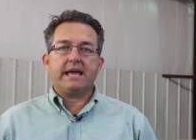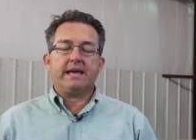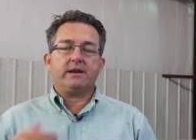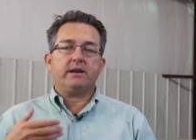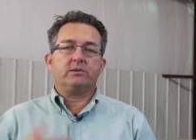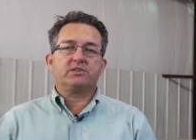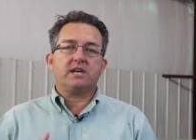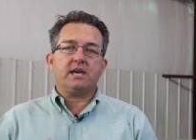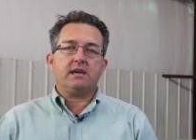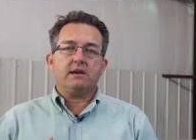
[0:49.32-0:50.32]
and it'll
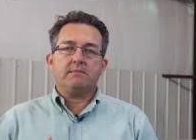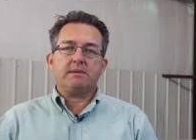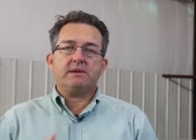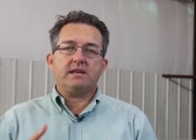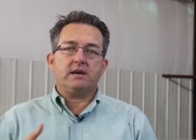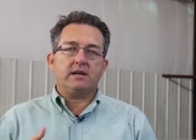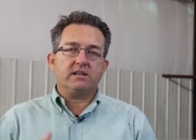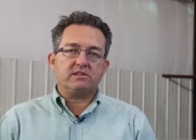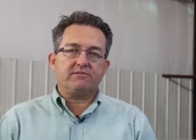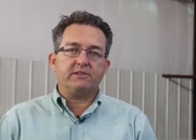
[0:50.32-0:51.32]
say maybe
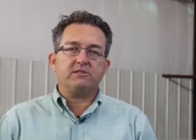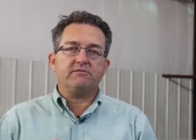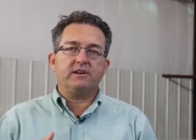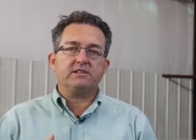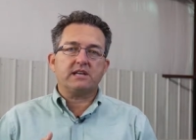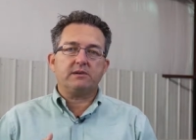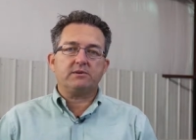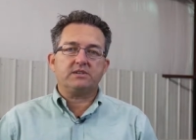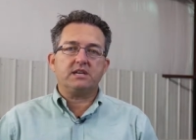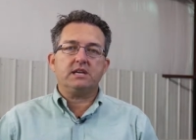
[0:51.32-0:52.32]
insufficient funds on the
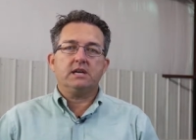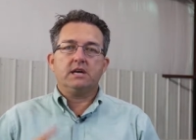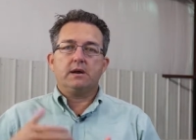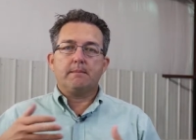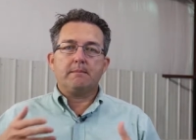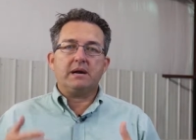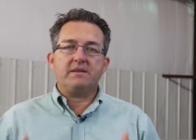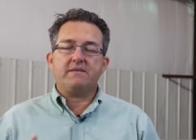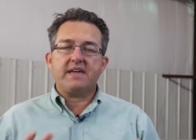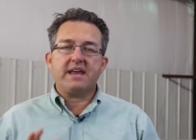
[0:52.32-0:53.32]
receipt, but
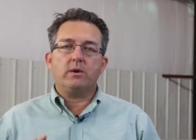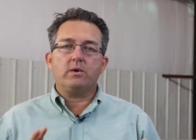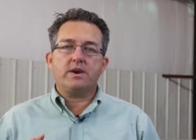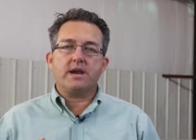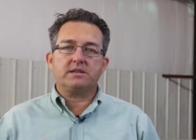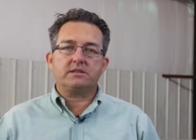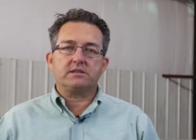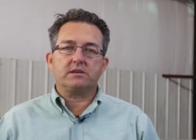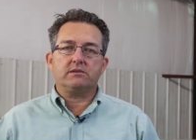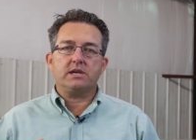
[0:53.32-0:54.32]
they don't
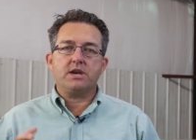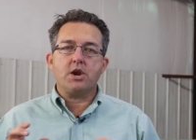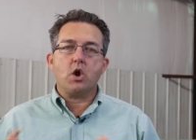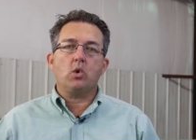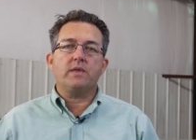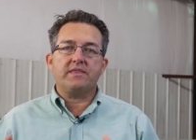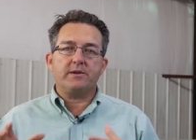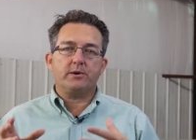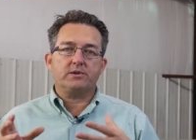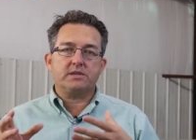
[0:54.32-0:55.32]
necessarily know that
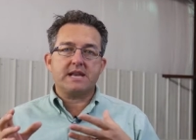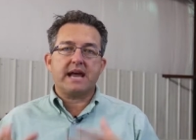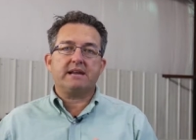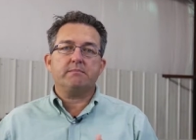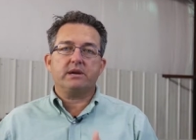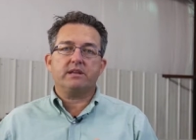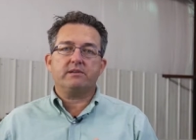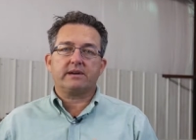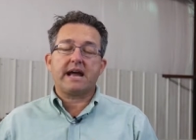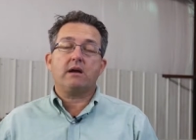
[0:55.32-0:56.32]
there's not any money in
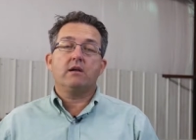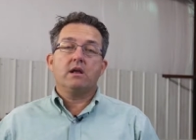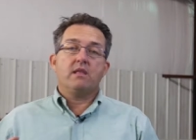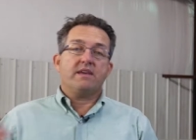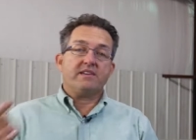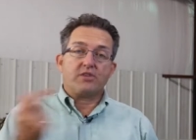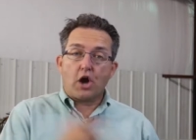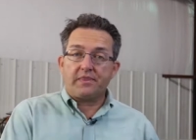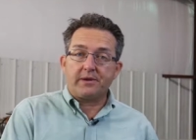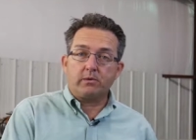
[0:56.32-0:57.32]
their account. They
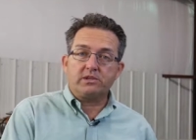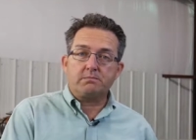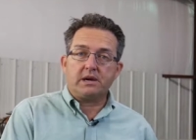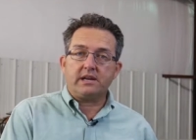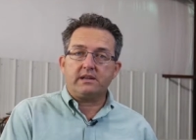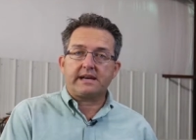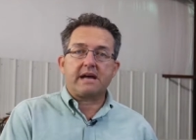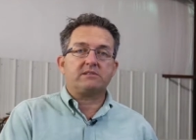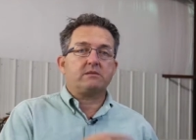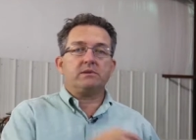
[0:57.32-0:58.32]
thought there was money in the
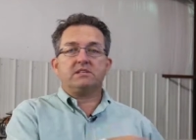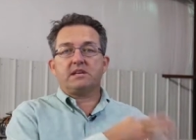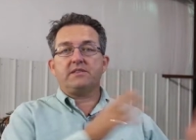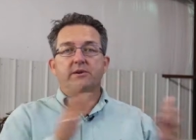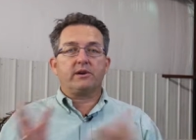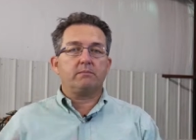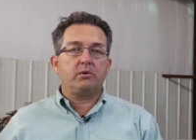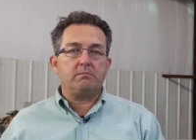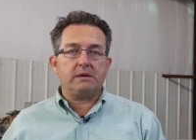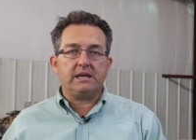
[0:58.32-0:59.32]
account. Somebody said they're going to
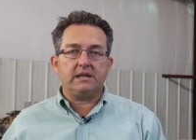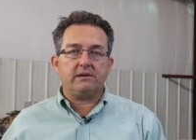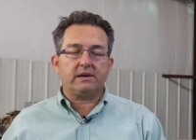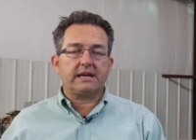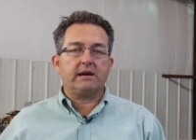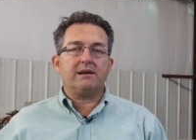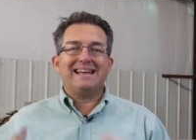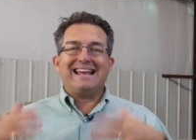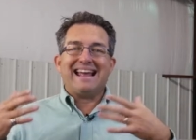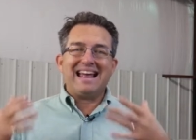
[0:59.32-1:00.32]
put money in their account,
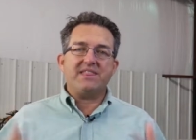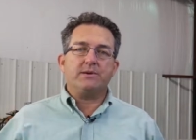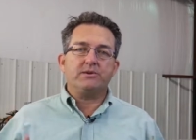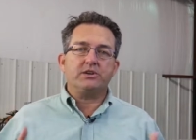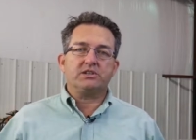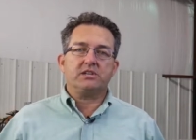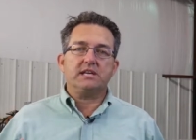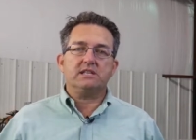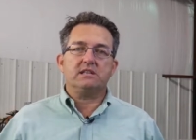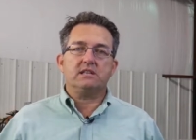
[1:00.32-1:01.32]
and there just
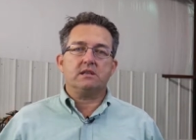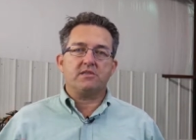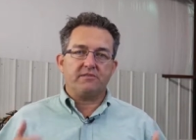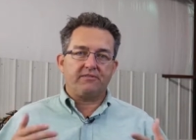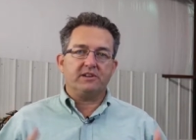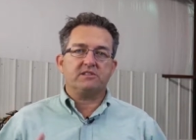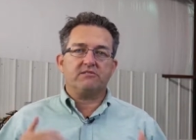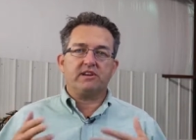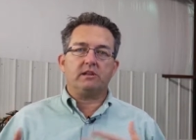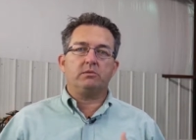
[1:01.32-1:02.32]
isn't the funds
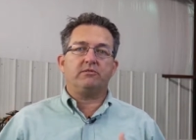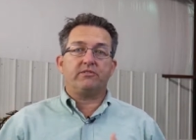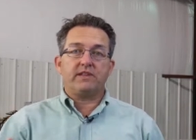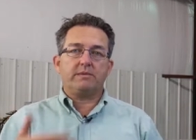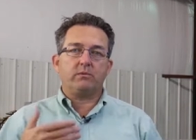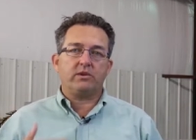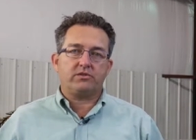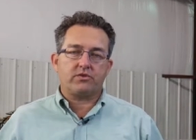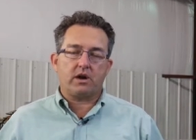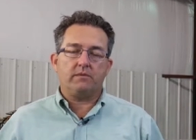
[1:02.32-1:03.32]
available for them to
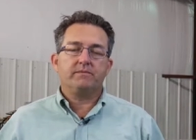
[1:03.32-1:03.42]
withdraw.